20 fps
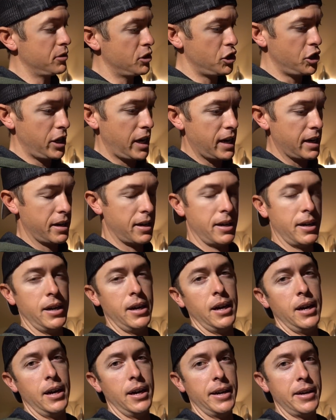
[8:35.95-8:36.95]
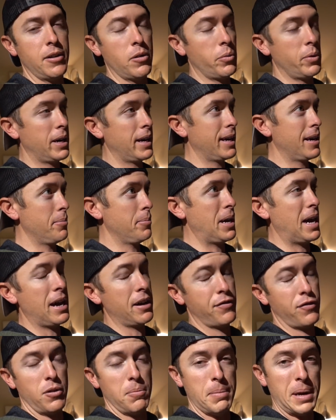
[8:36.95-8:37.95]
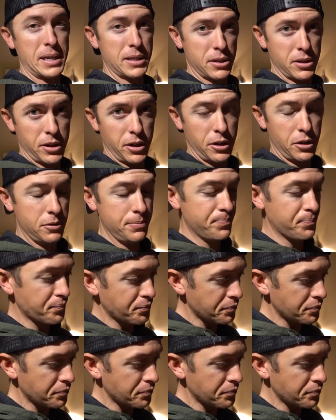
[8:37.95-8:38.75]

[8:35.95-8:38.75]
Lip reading: check here when I get back from Mexico.